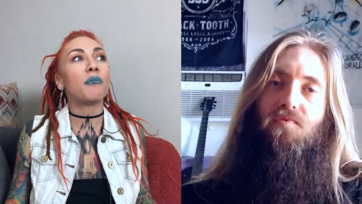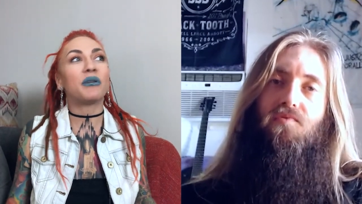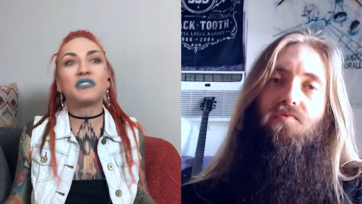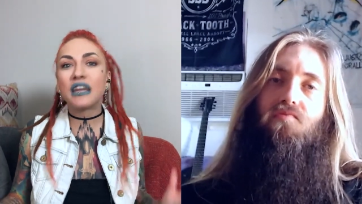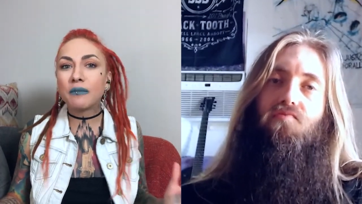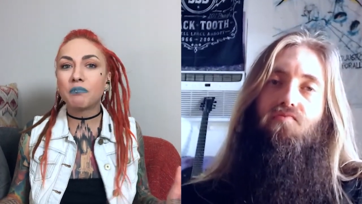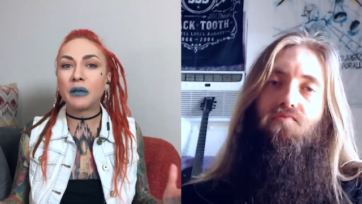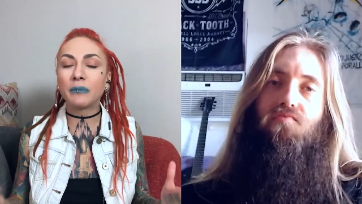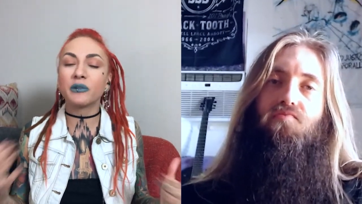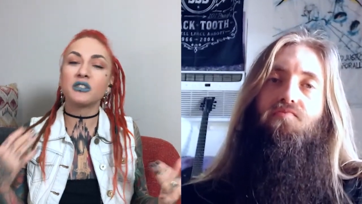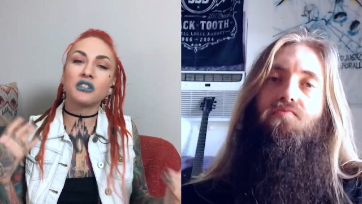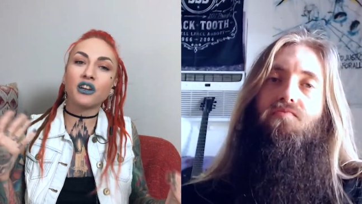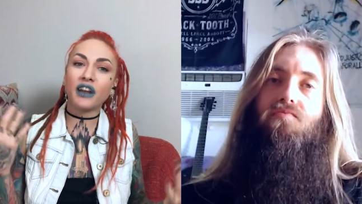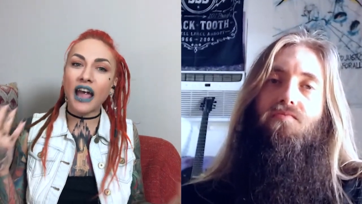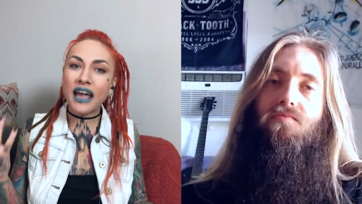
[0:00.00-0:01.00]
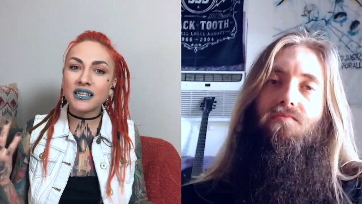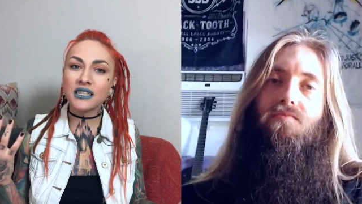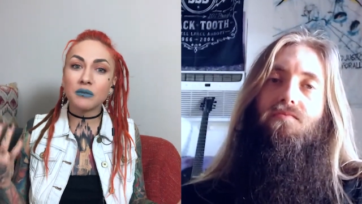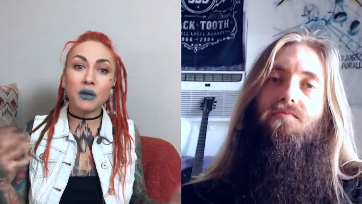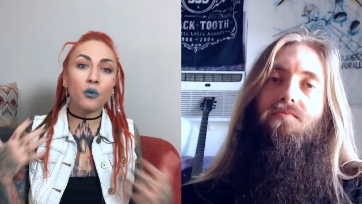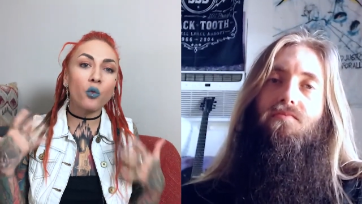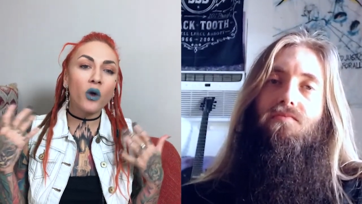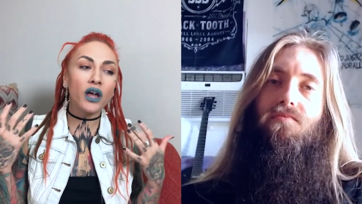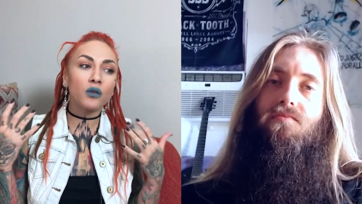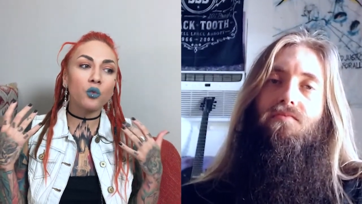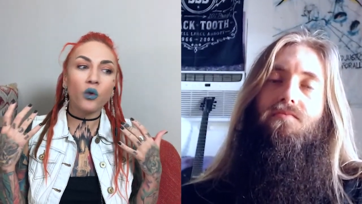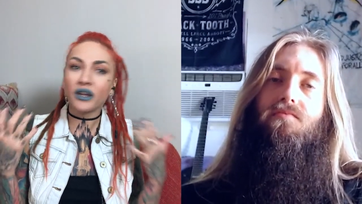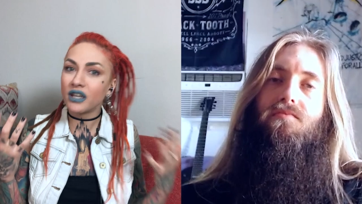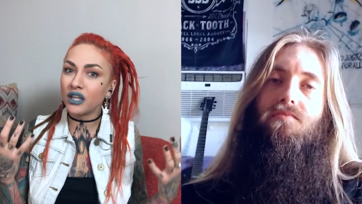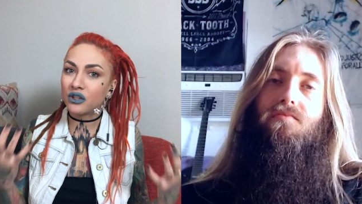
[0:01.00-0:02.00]
Speaker 1: But then people started asking me,
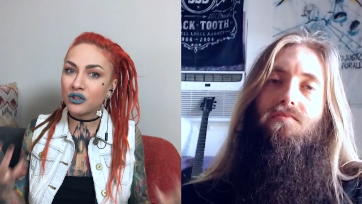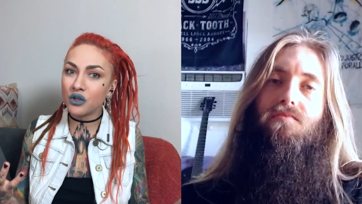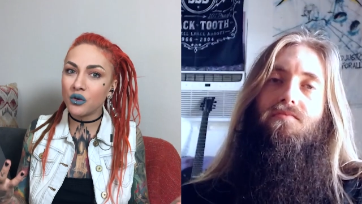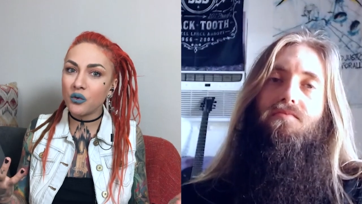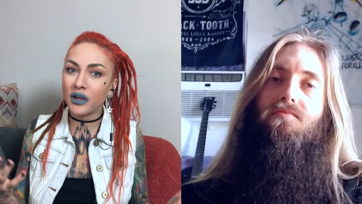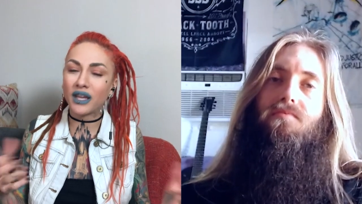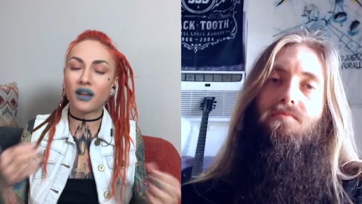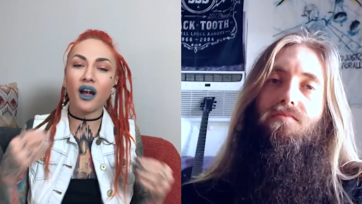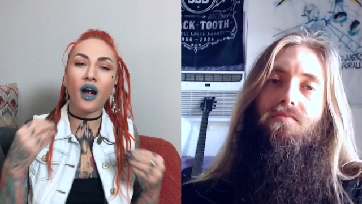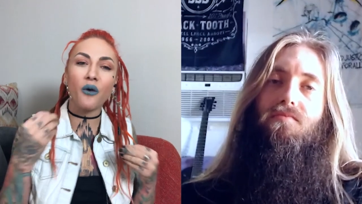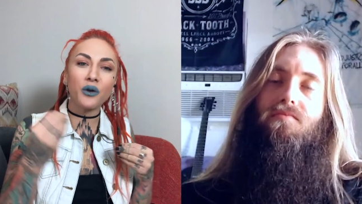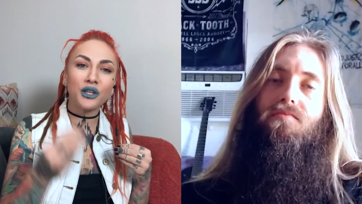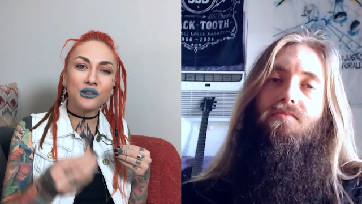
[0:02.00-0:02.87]
well, what are you doing? How are